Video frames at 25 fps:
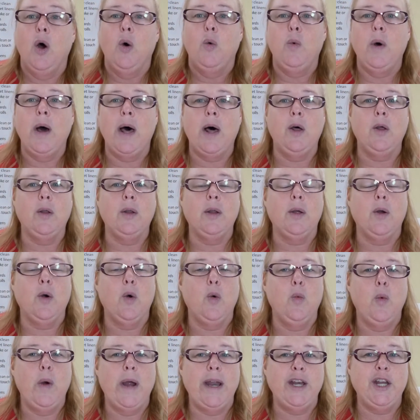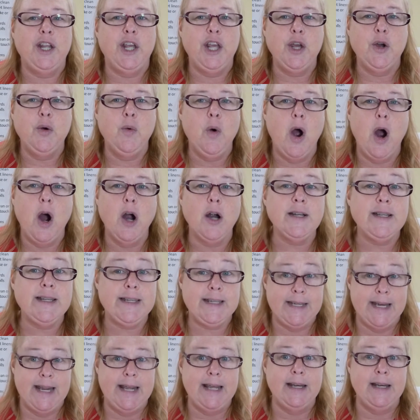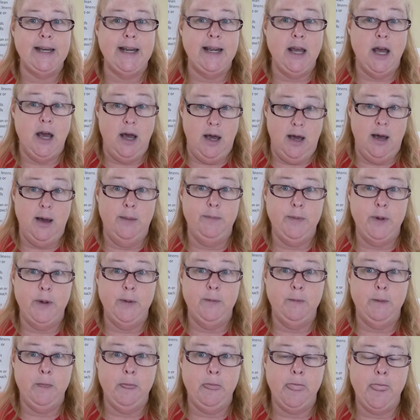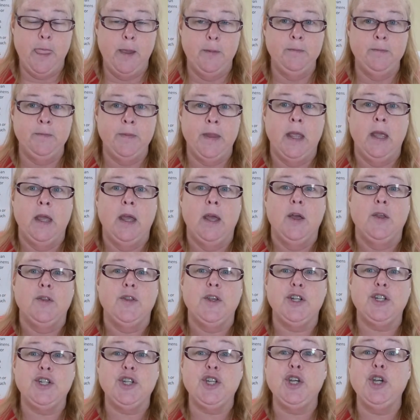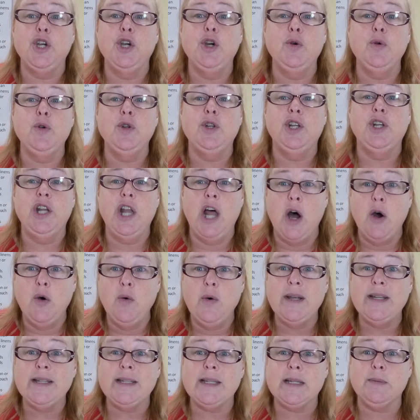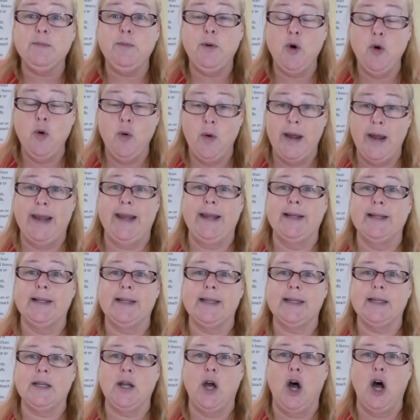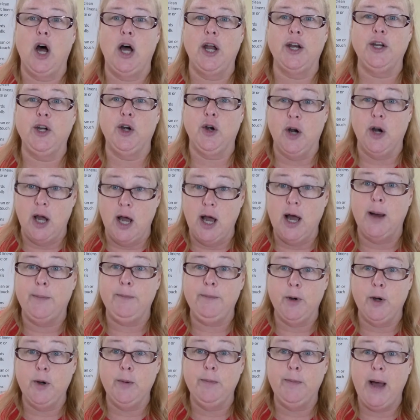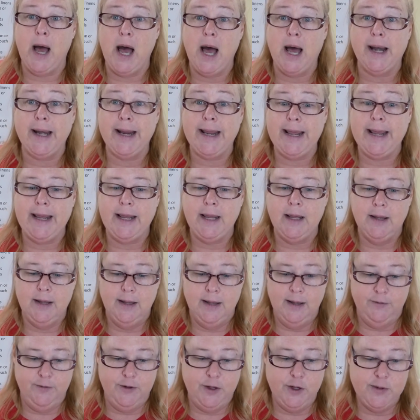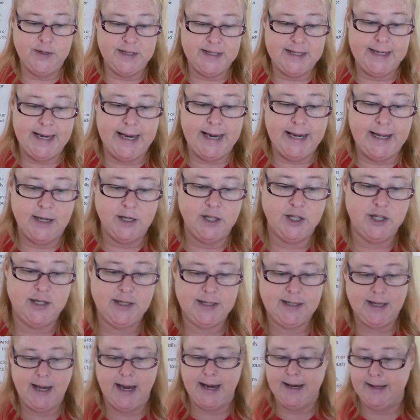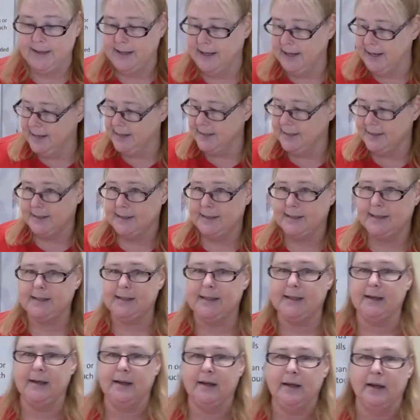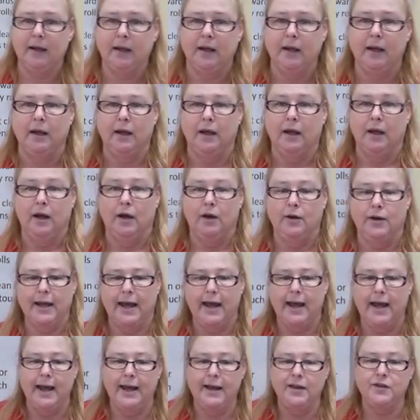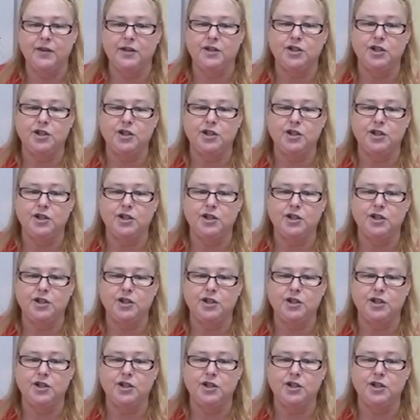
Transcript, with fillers: Well, when you are standing up, the two lowest points on your upper body, if you stand just like this, okay, the